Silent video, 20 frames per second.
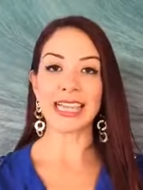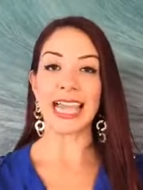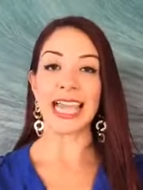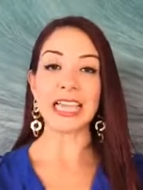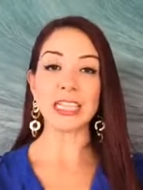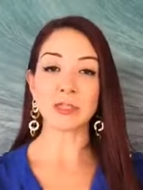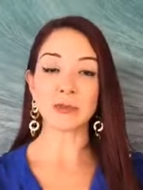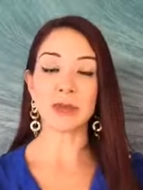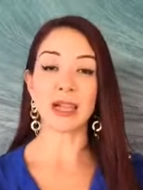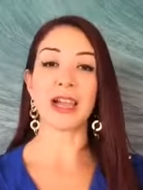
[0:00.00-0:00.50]

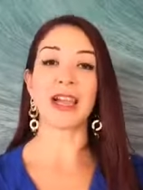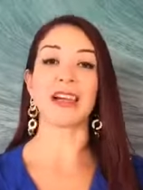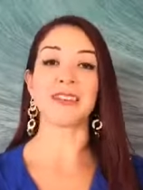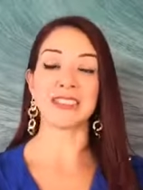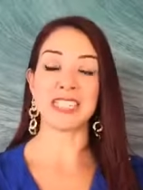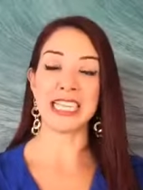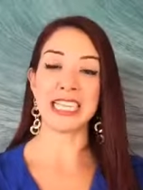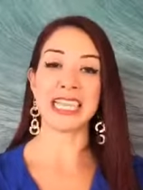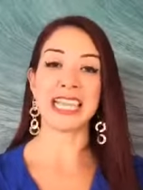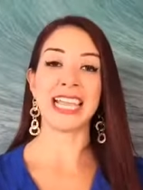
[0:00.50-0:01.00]
age, but I have
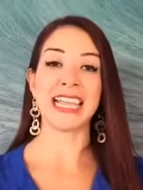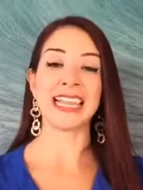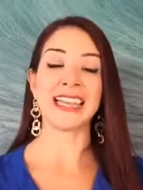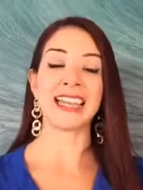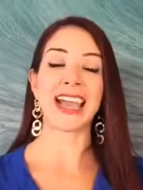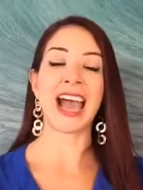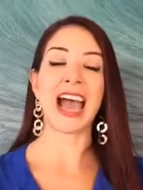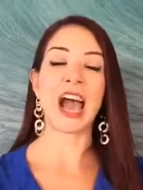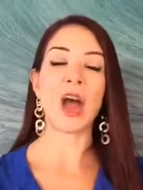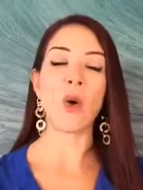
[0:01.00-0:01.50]
dedicated
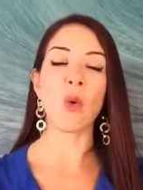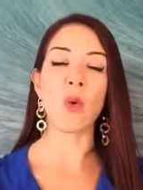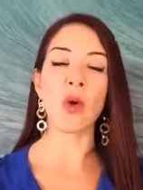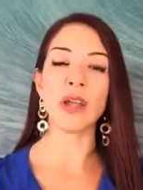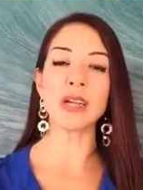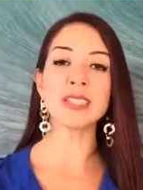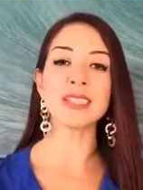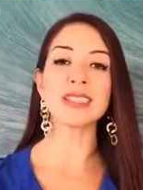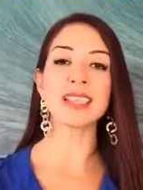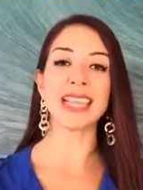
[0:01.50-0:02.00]

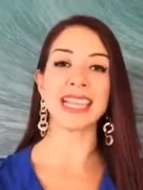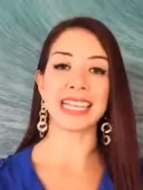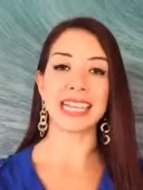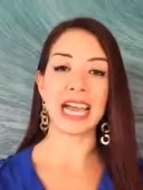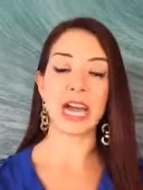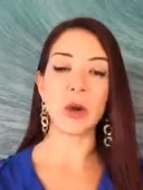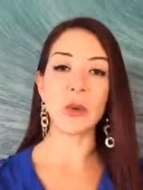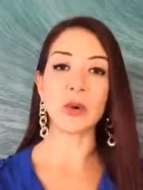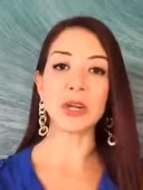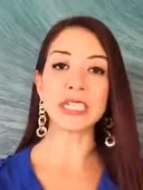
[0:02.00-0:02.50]
hours and
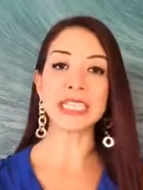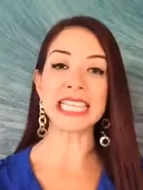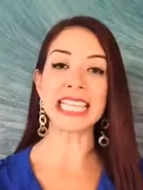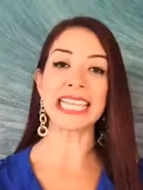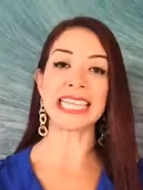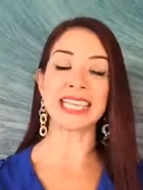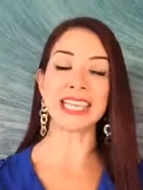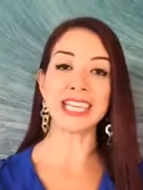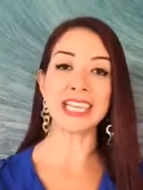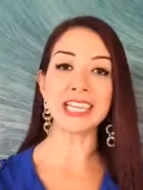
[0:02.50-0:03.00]
hours
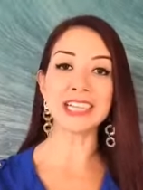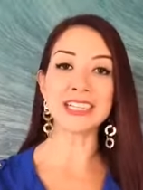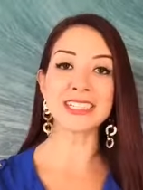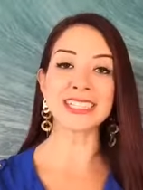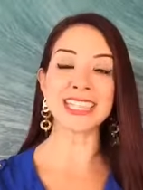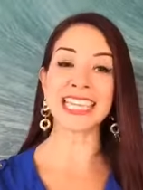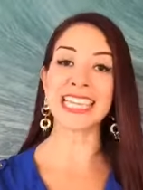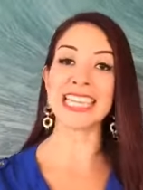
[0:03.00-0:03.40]
and years